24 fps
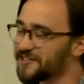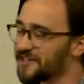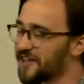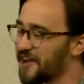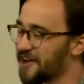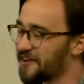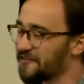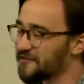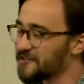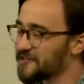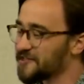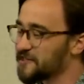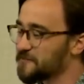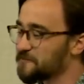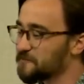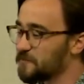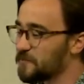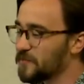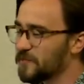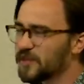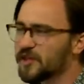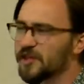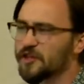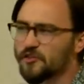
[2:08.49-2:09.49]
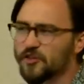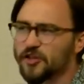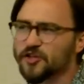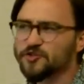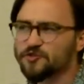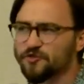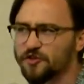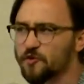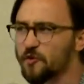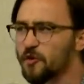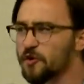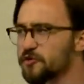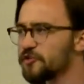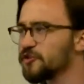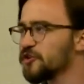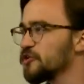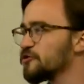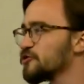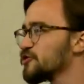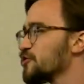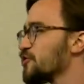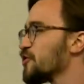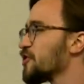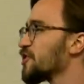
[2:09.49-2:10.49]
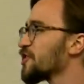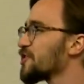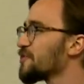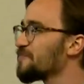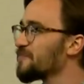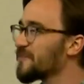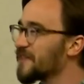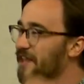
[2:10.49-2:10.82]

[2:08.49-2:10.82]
lives. That's really worth it, don't you think?